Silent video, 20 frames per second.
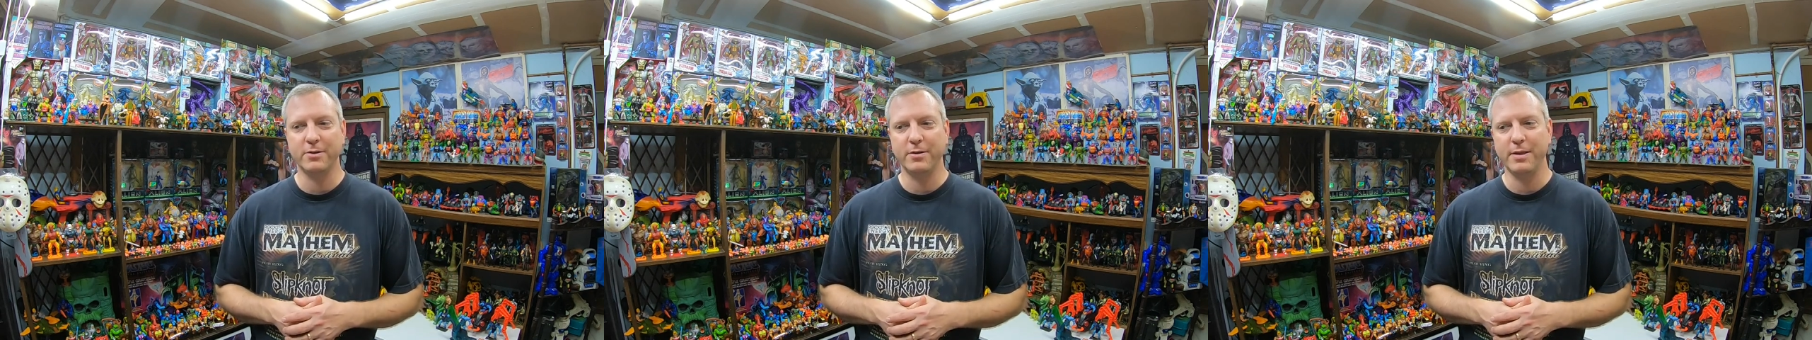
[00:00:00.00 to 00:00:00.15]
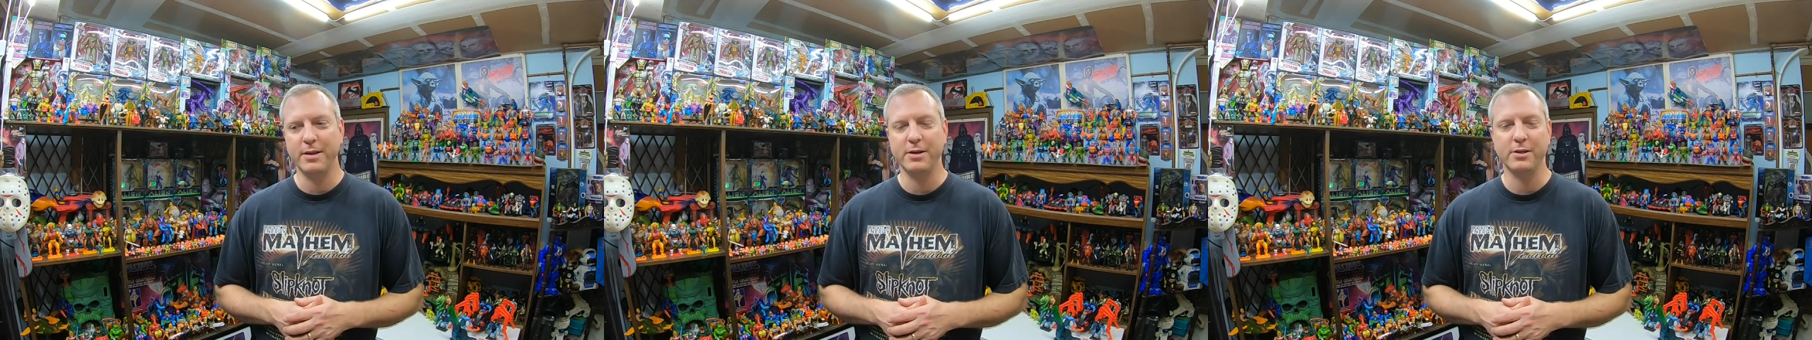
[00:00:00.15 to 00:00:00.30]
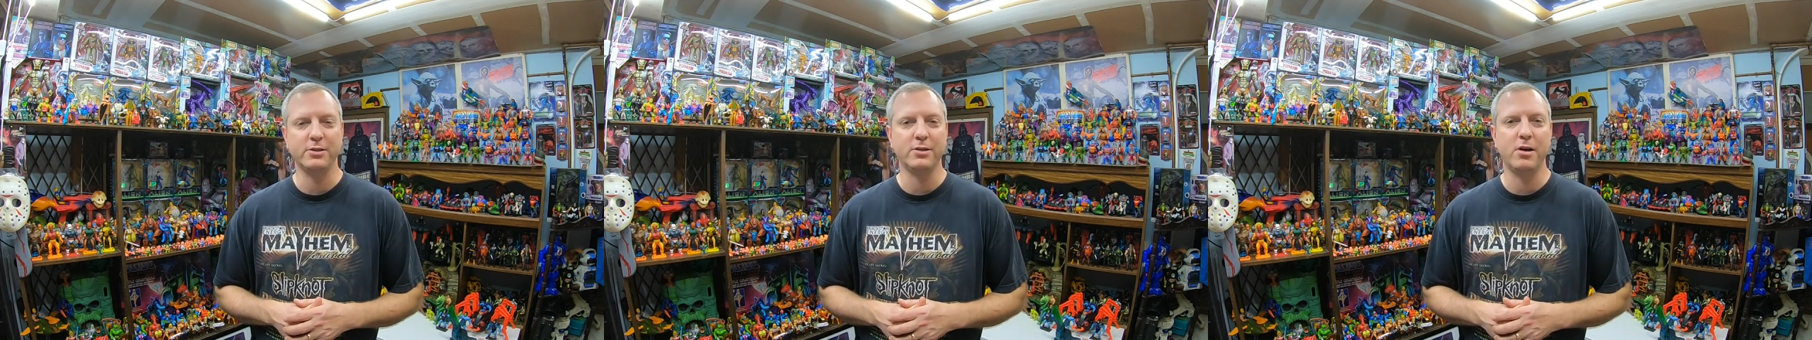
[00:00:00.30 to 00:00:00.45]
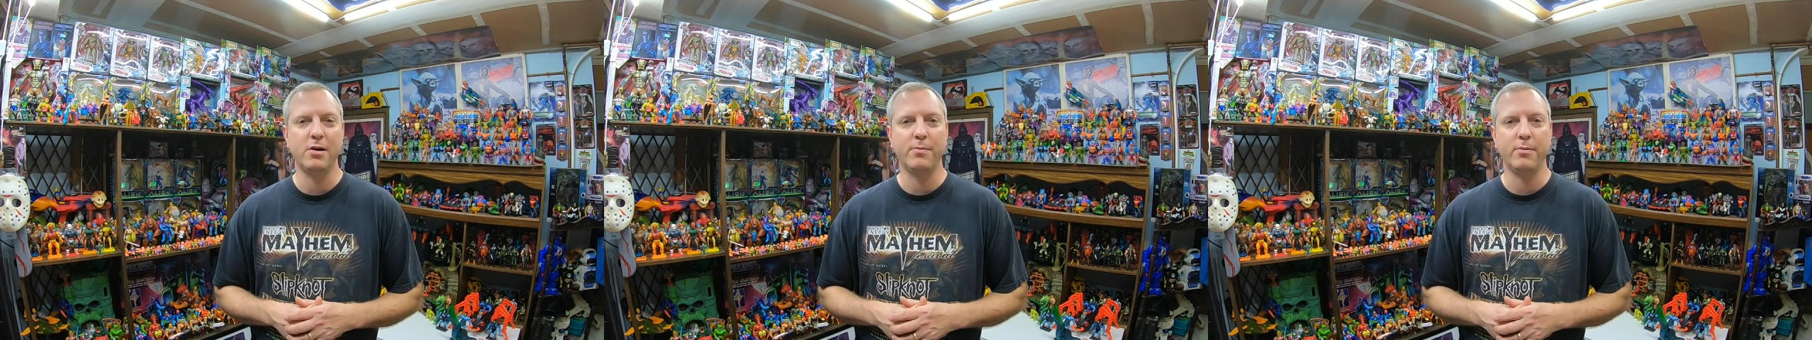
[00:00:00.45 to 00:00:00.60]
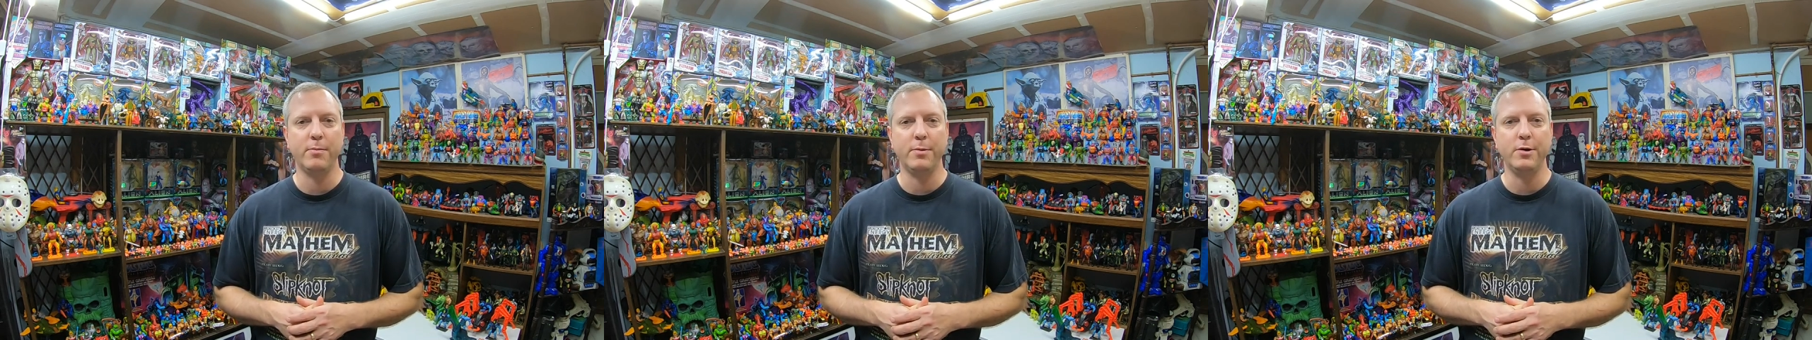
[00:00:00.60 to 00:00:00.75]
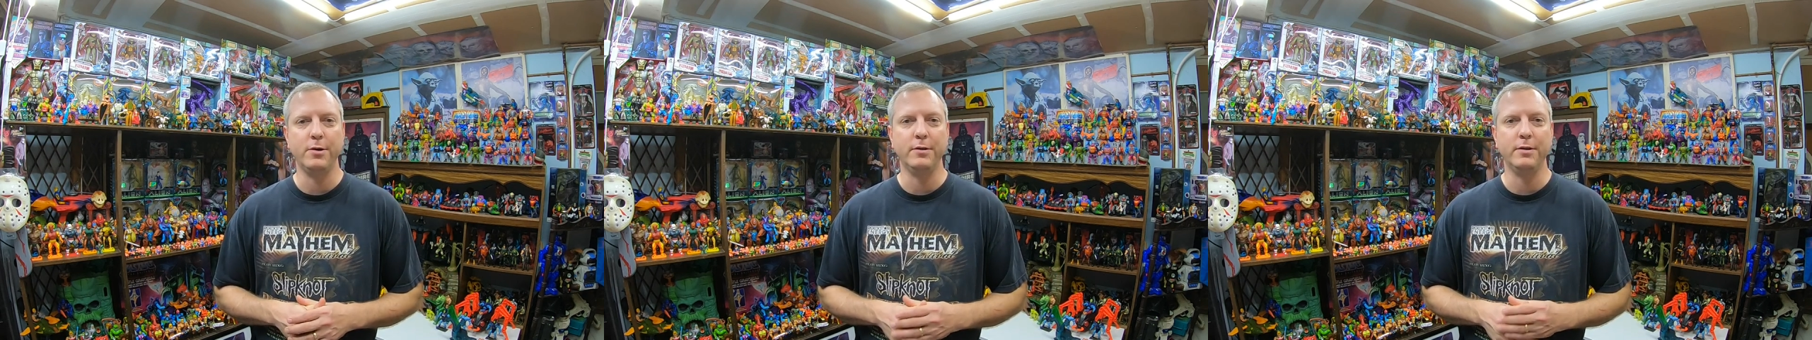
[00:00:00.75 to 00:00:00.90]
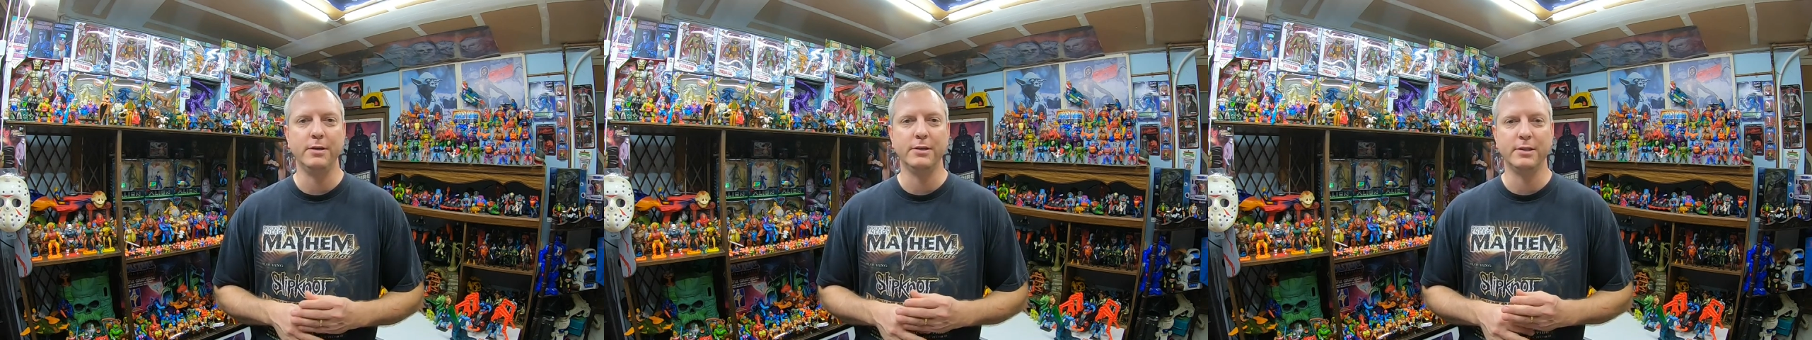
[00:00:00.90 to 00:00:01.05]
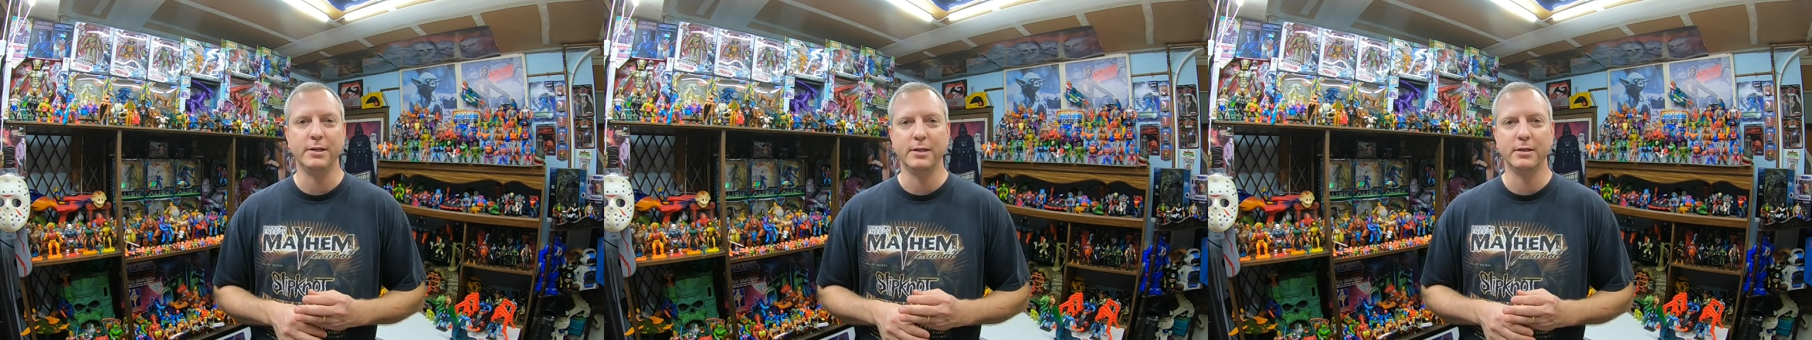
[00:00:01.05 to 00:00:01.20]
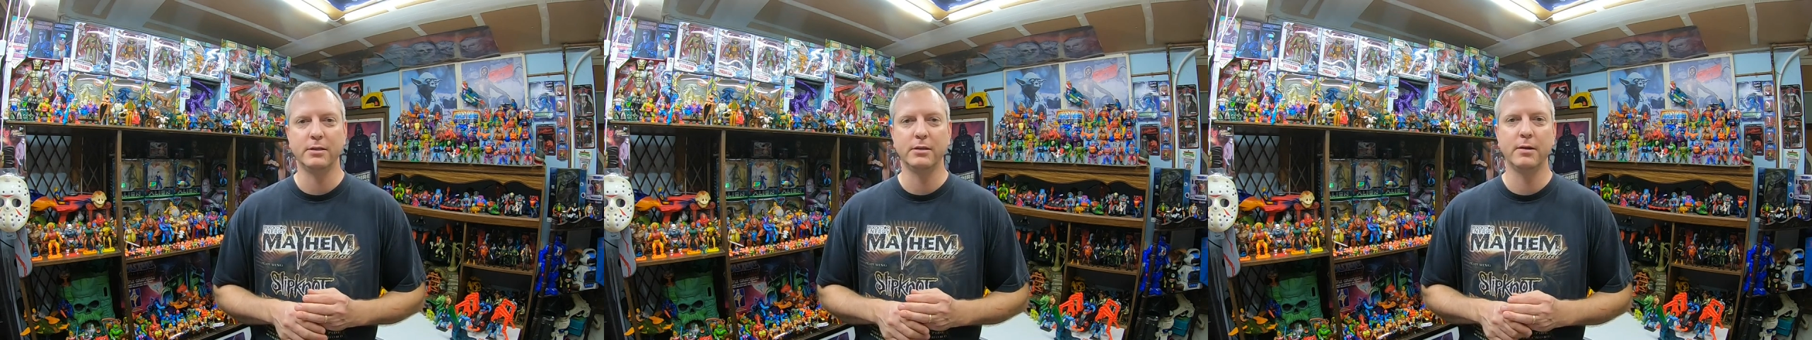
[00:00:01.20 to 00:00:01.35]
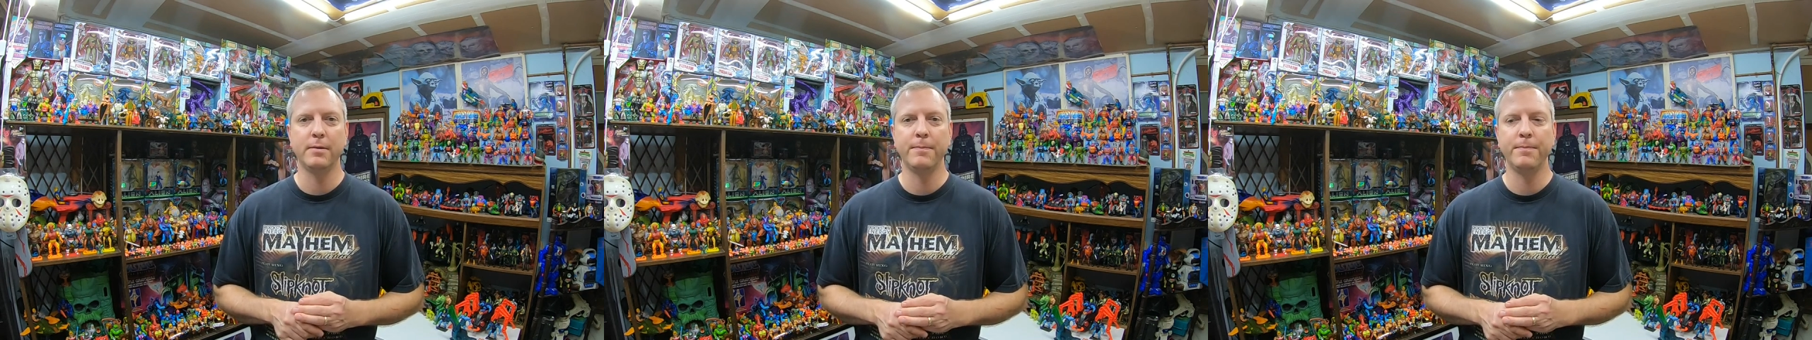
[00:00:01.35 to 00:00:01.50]
or are they just all promoted
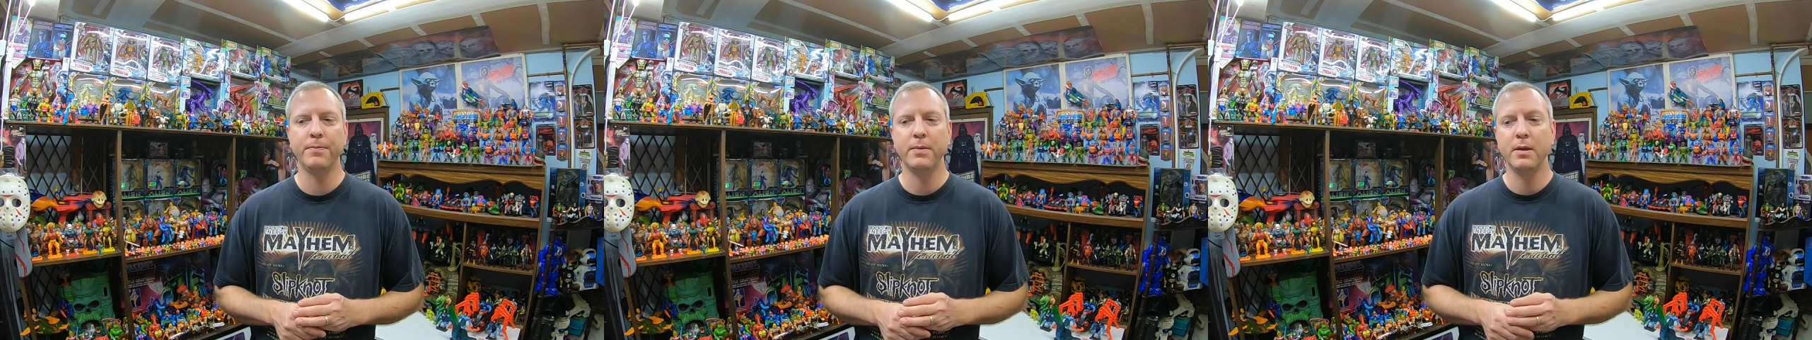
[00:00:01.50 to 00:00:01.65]
listings?